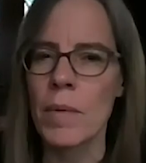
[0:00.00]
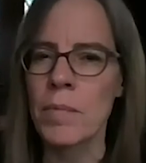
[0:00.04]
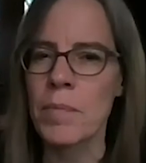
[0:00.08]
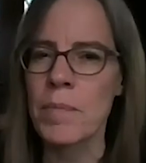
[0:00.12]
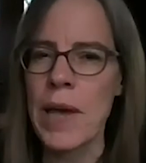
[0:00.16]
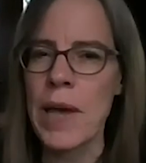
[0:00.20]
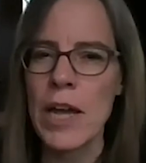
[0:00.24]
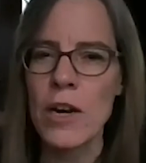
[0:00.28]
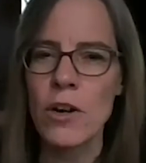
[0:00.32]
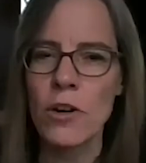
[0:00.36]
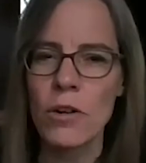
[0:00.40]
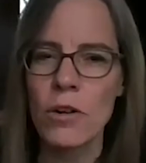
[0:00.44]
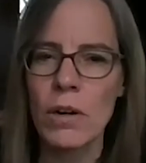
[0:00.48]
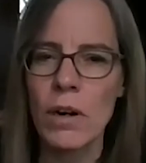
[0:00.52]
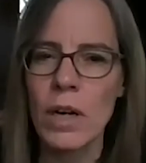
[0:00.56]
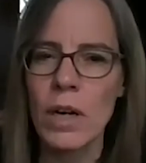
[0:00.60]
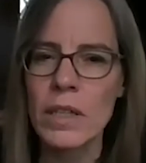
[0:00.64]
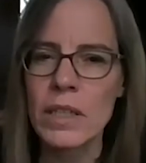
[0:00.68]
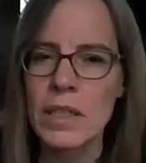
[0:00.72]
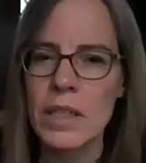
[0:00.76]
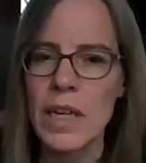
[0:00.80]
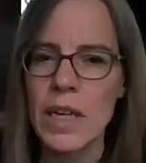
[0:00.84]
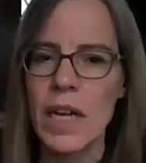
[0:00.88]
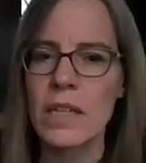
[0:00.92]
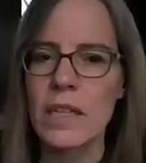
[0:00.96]
better
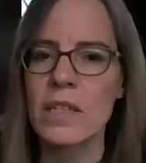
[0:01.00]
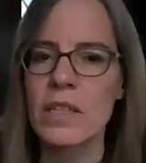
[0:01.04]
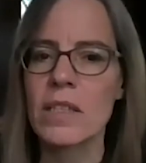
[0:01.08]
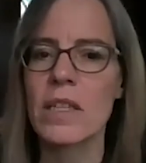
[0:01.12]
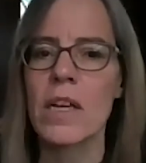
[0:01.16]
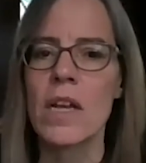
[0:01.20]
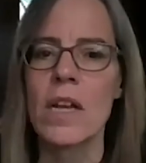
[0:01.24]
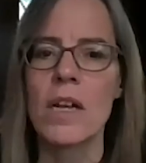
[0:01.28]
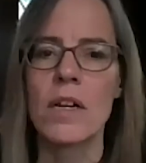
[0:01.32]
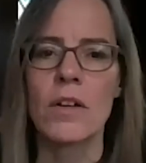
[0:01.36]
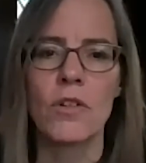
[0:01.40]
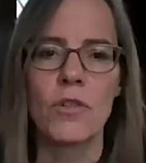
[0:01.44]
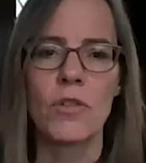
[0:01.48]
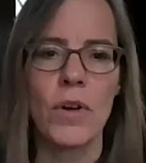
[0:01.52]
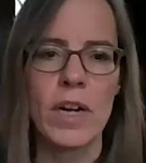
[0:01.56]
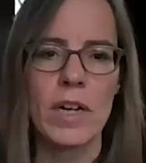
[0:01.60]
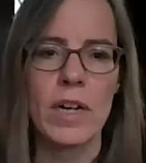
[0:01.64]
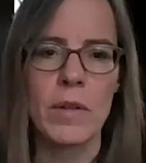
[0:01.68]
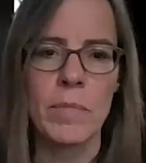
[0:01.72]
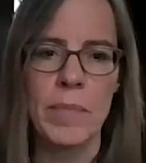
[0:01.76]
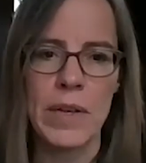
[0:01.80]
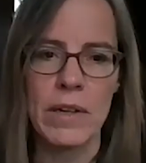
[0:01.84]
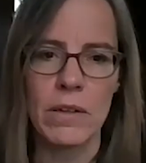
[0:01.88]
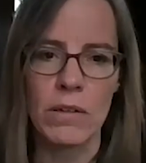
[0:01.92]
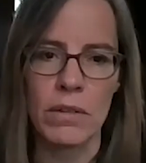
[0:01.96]
assess
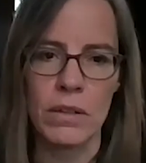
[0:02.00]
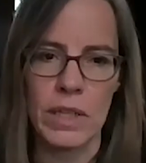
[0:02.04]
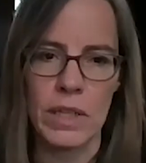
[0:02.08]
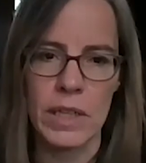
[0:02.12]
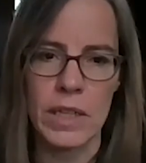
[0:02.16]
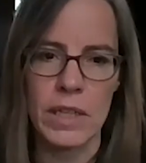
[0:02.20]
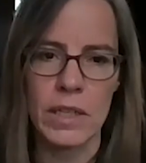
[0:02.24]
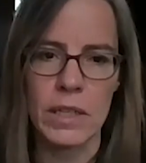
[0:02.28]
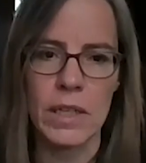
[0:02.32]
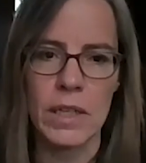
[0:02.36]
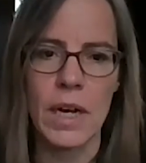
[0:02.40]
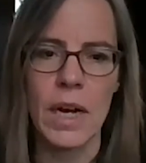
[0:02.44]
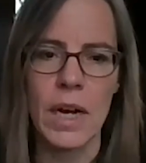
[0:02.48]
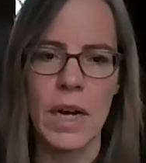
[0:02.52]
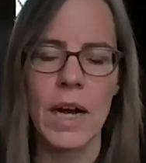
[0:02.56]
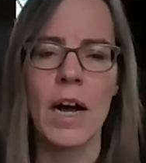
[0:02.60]
credibility.